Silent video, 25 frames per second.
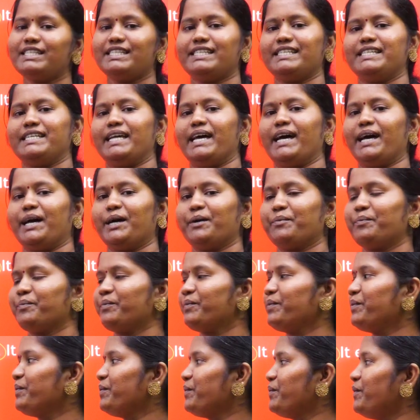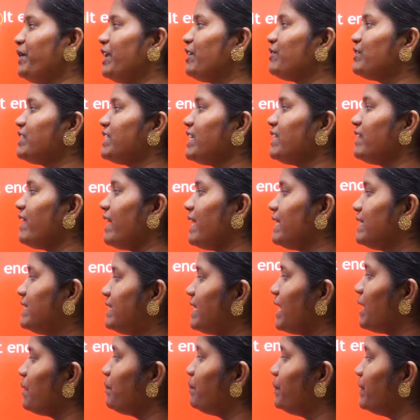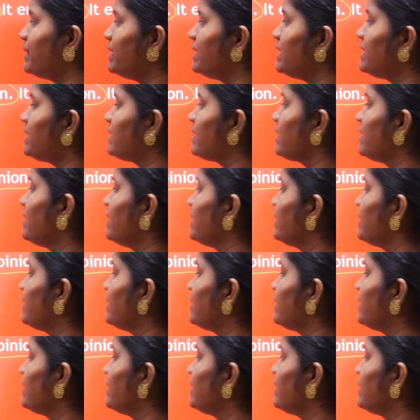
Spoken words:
stop. Now see the examples.